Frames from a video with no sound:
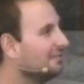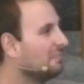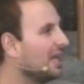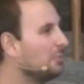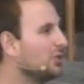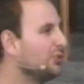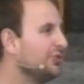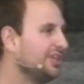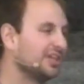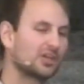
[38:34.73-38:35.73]
Maybe you
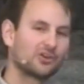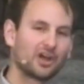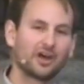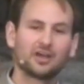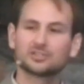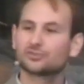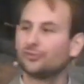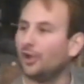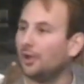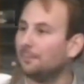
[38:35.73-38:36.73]
need to cross
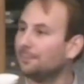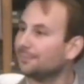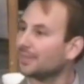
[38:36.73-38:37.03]
from